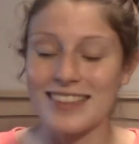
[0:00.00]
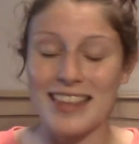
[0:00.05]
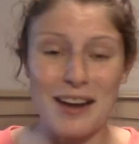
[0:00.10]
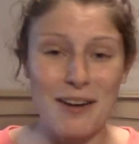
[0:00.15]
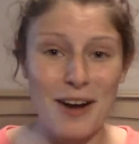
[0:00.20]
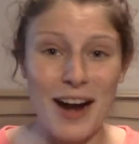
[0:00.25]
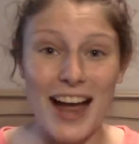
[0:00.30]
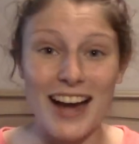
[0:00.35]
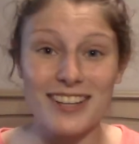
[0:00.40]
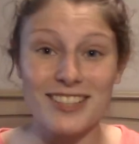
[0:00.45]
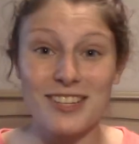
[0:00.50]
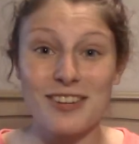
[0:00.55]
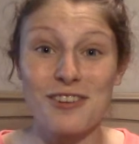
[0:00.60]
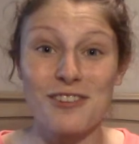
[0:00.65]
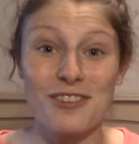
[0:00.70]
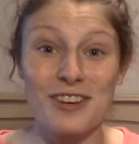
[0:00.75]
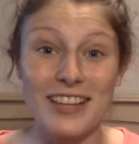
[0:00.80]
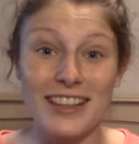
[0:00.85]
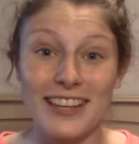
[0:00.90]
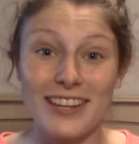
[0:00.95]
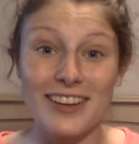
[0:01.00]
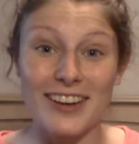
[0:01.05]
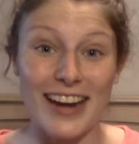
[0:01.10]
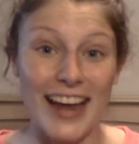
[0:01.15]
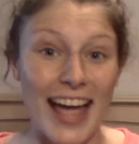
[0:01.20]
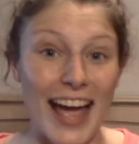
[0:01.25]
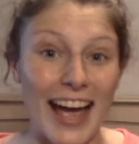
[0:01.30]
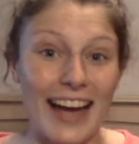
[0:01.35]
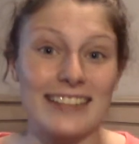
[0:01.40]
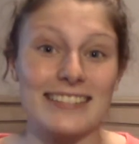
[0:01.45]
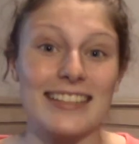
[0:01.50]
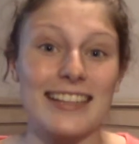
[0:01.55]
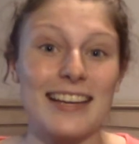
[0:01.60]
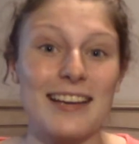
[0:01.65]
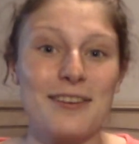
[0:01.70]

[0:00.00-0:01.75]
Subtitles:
They were actually really good at acting.